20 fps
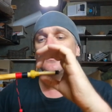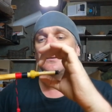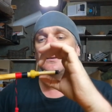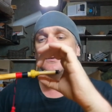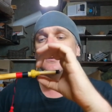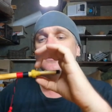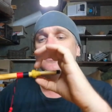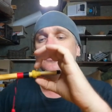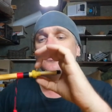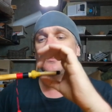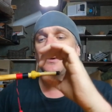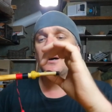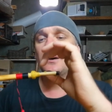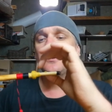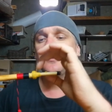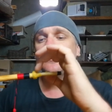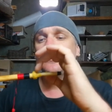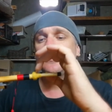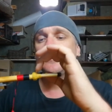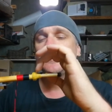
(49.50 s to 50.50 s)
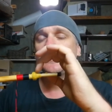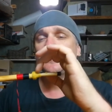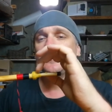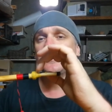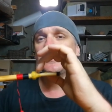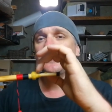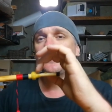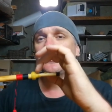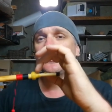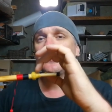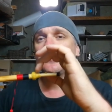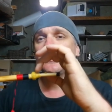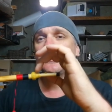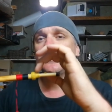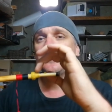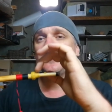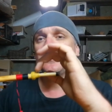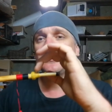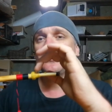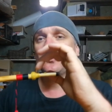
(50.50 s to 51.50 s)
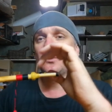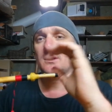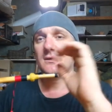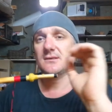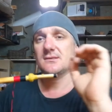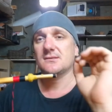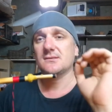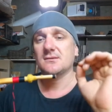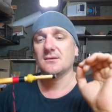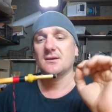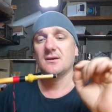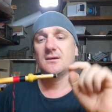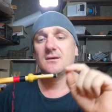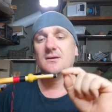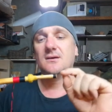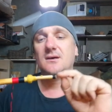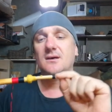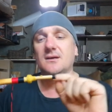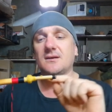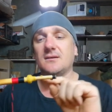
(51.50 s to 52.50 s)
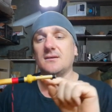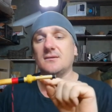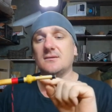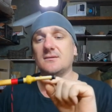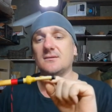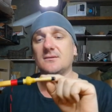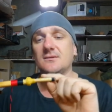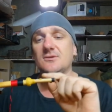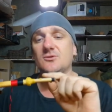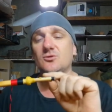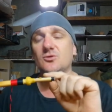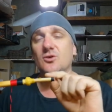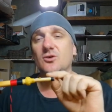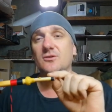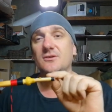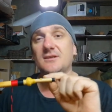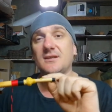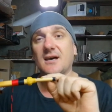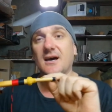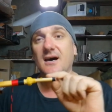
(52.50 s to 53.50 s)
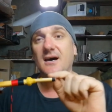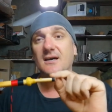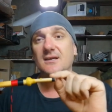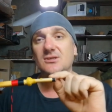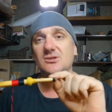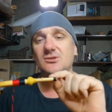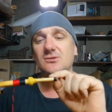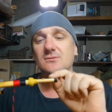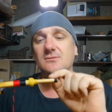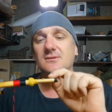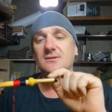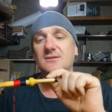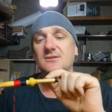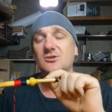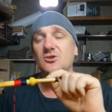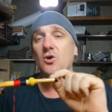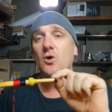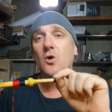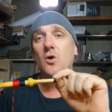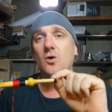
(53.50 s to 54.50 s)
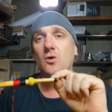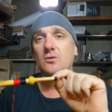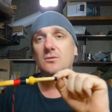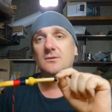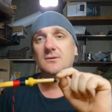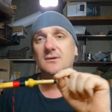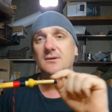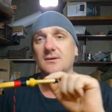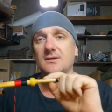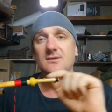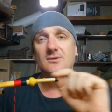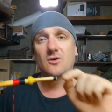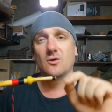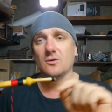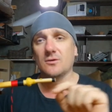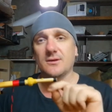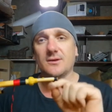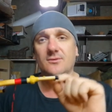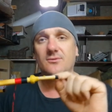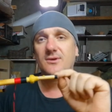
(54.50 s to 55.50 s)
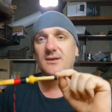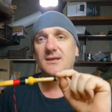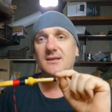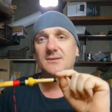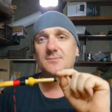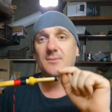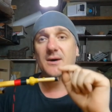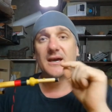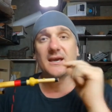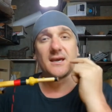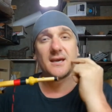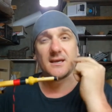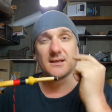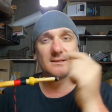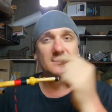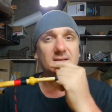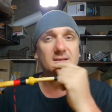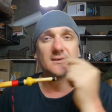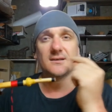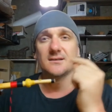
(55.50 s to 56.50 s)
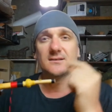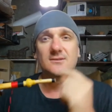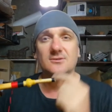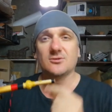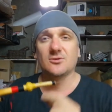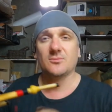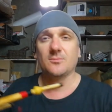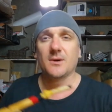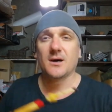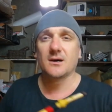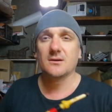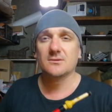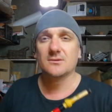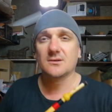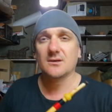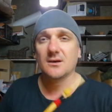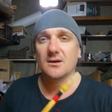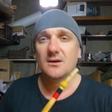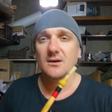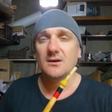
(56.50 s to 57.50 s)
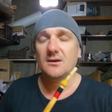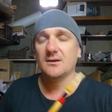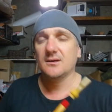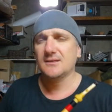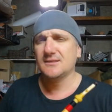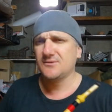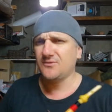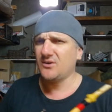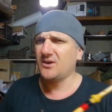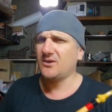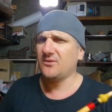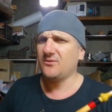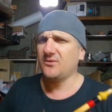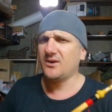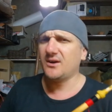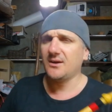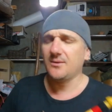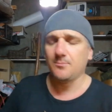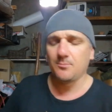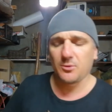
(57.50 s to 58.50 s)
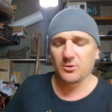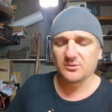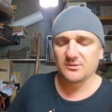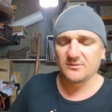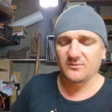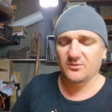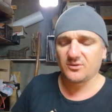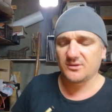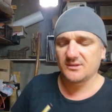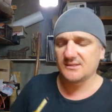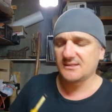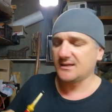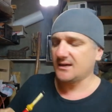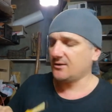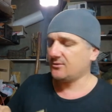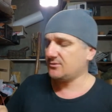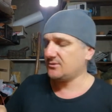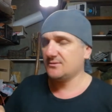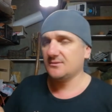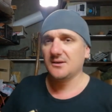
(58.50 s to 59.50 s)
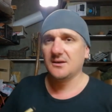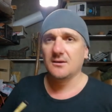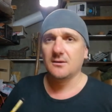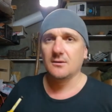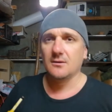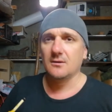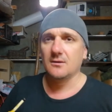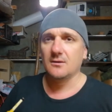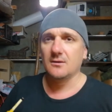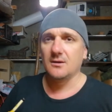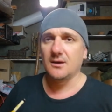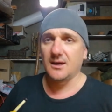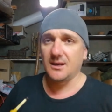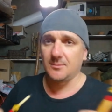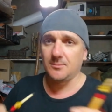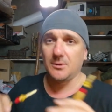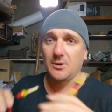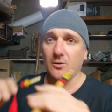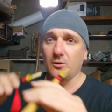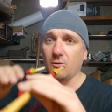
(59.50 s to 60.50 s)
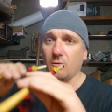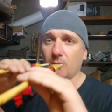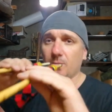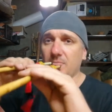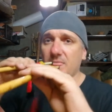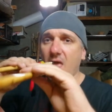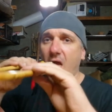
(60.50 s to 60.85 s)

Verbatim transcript: into your mouth, your lips must be on these beeswax and do not touch the tongue nor the reed by anything into your mouth. It's very very important for the sound and blow.